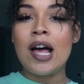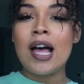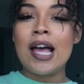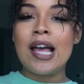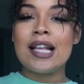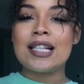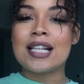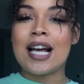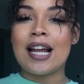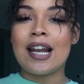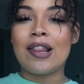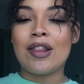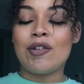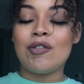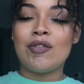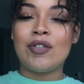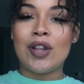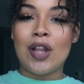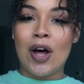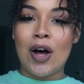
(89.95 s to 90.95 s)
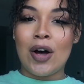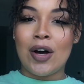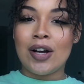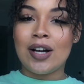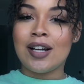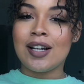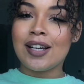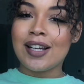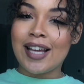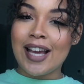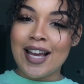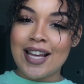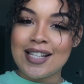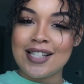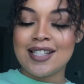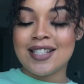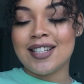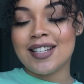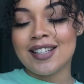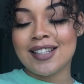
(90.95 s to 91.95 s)
it's kind of the
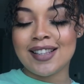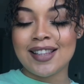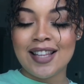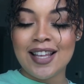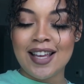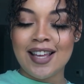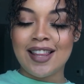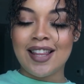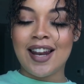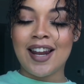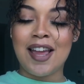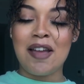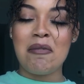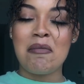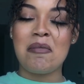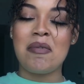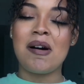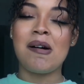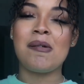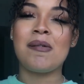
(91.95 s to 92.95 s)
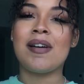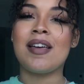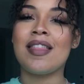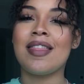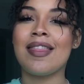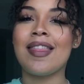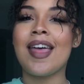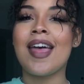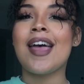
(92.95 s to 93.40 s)
vlogcast thing that I came about with.